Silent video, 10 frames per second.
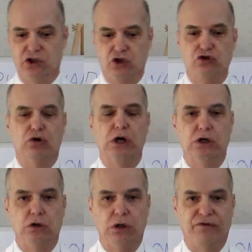
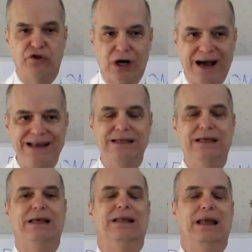struggle of trying to
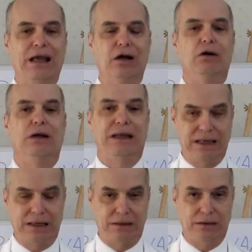get air
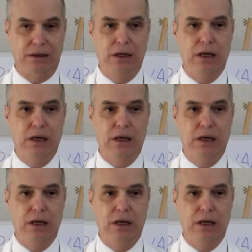in.